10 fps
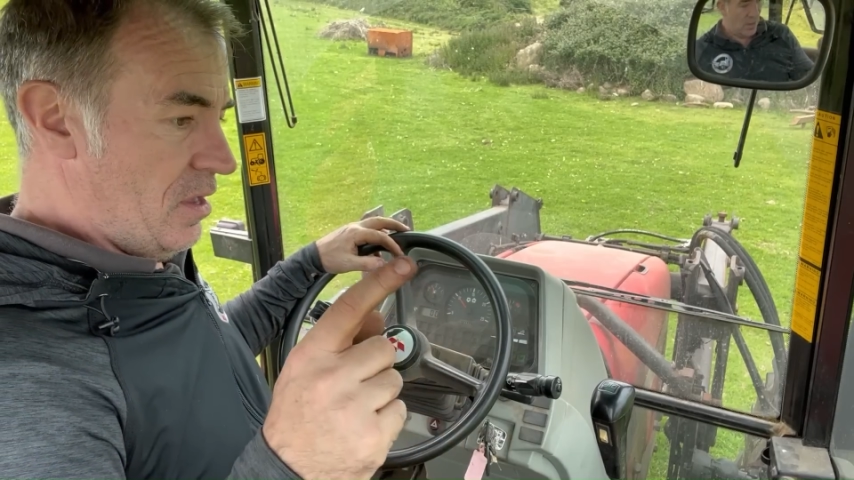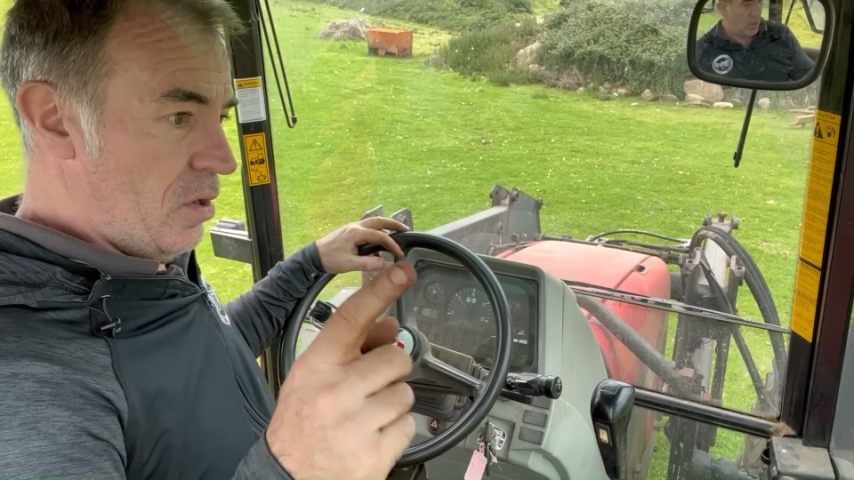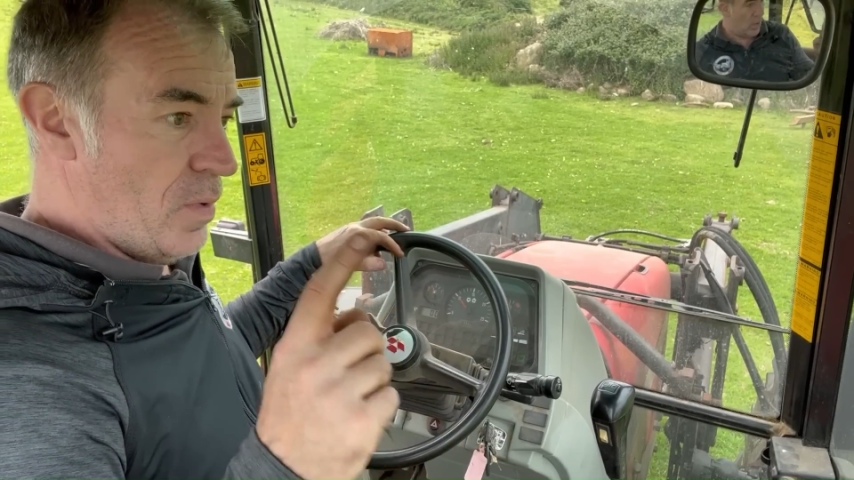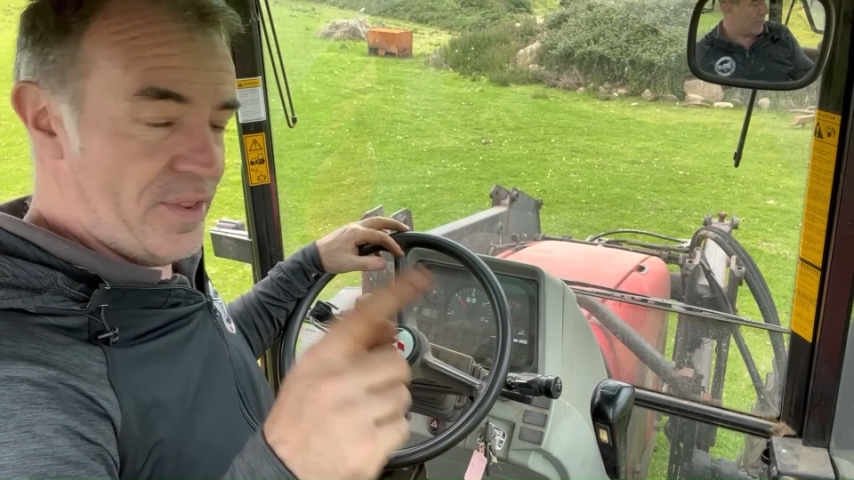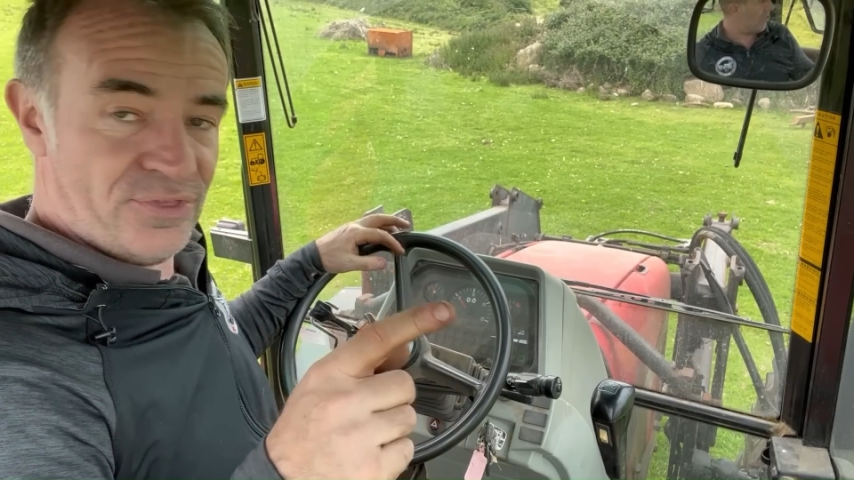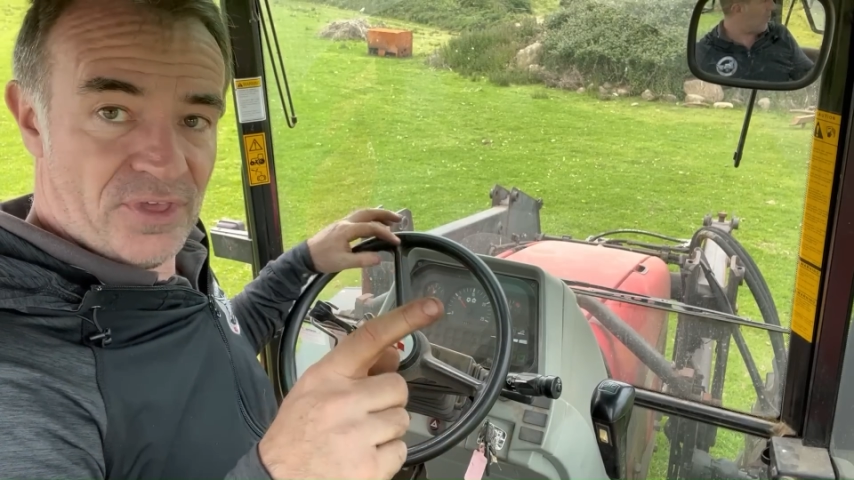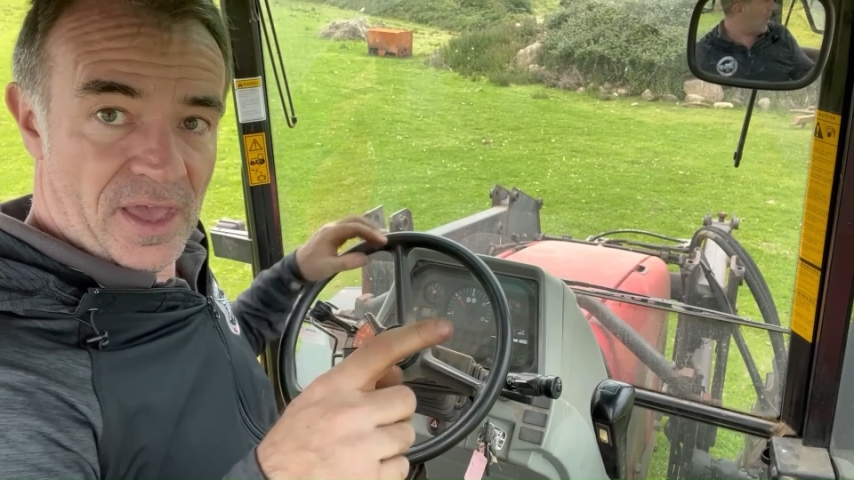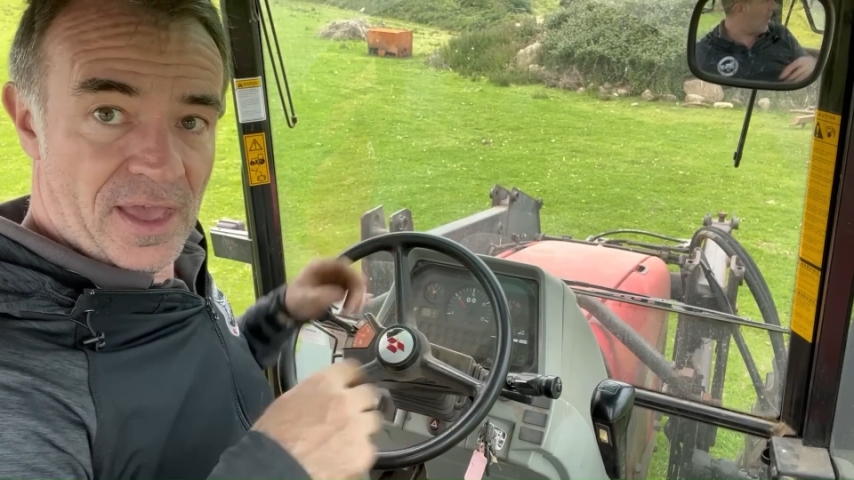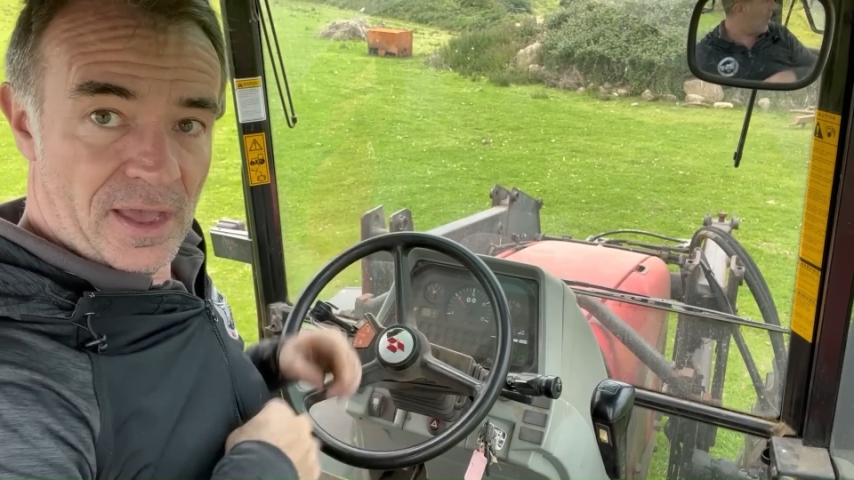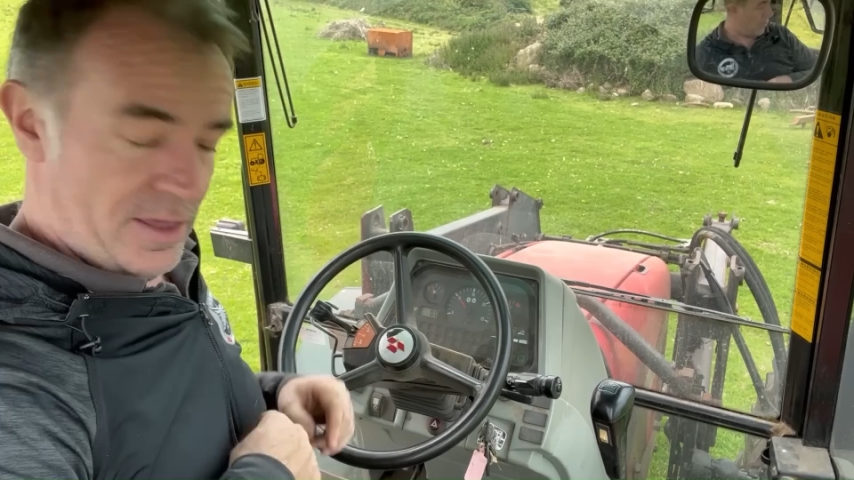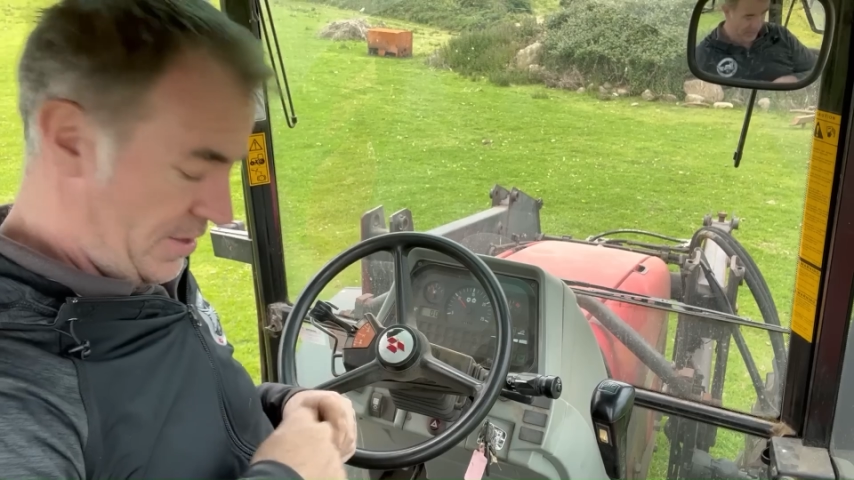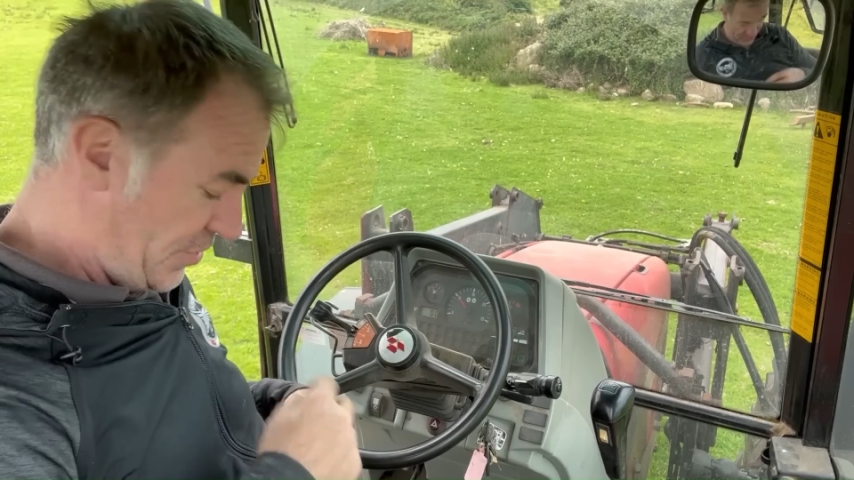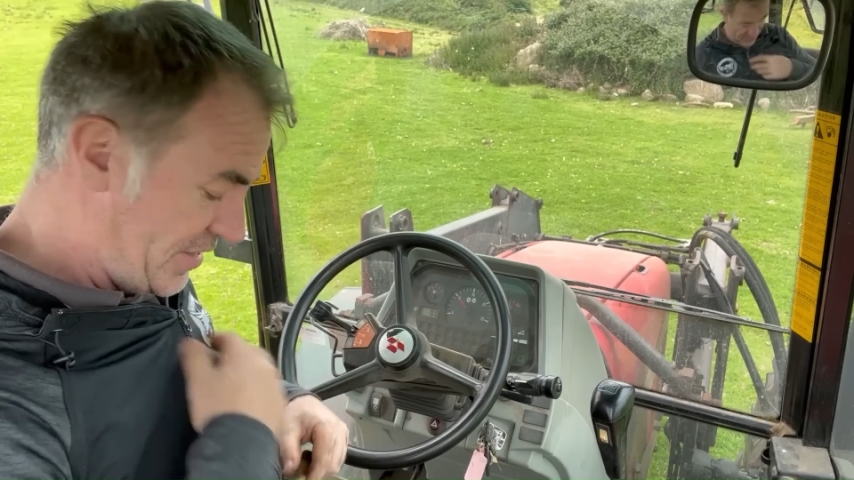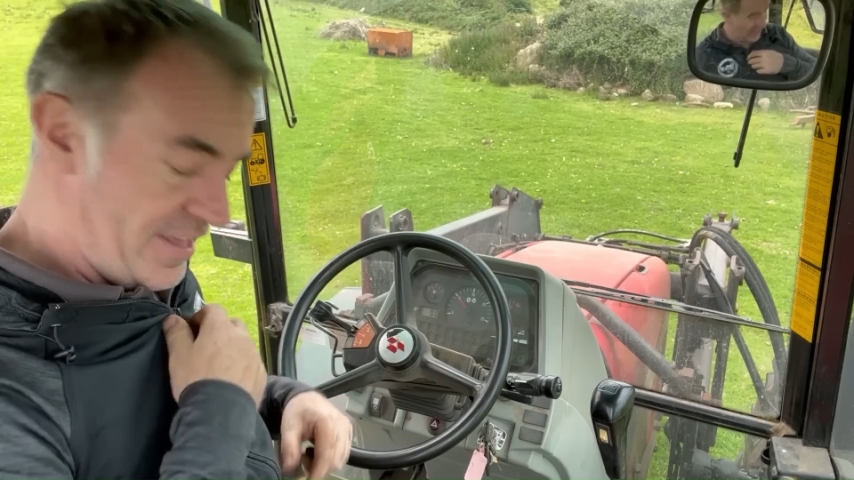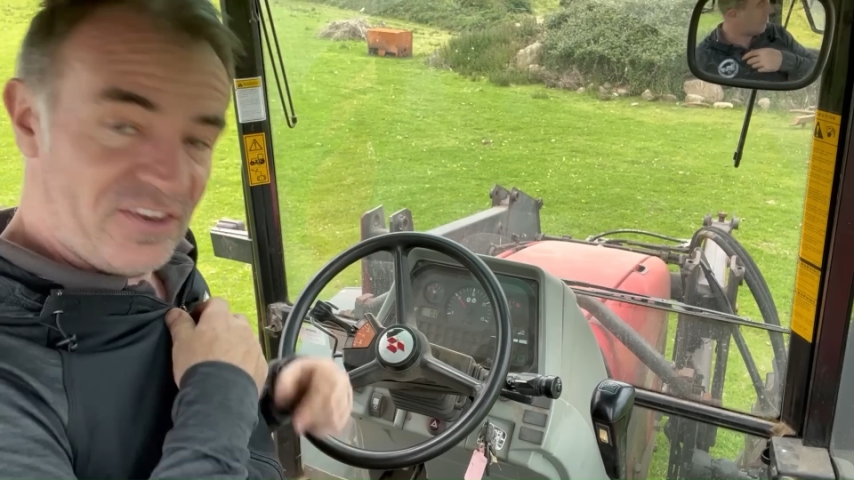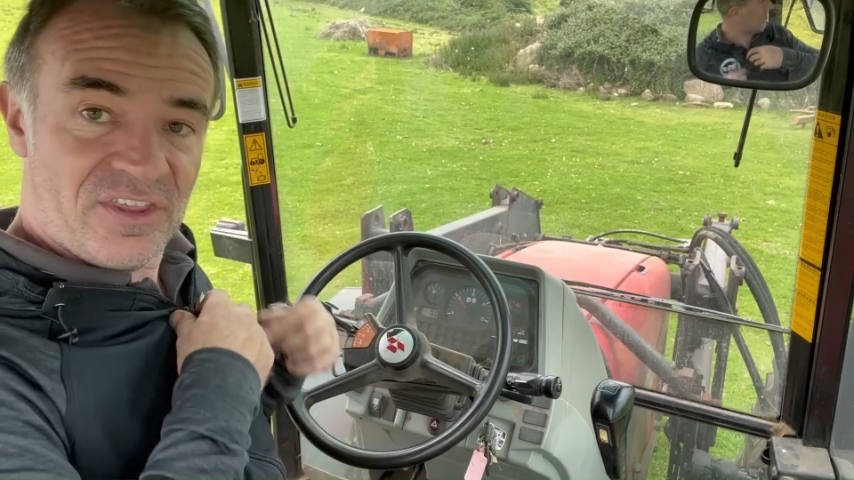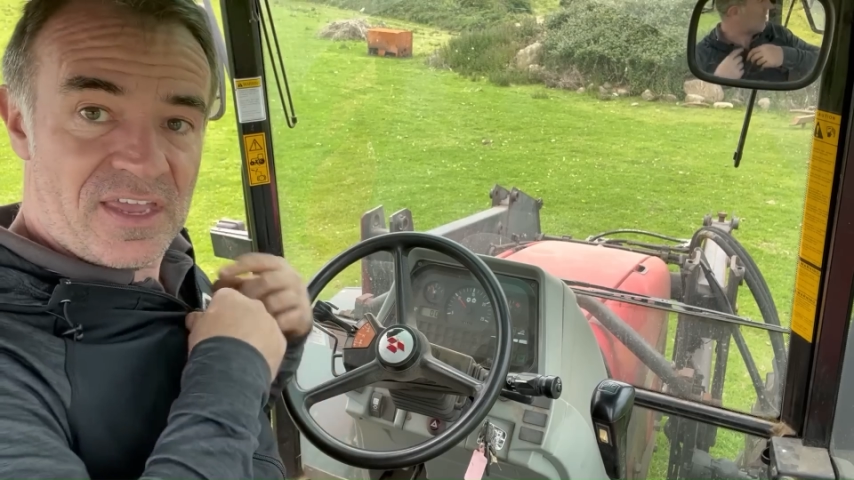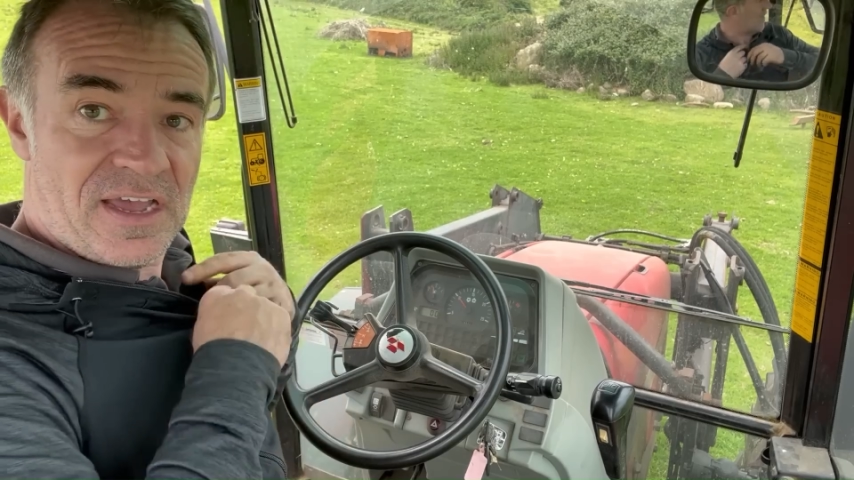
with, I think this thing,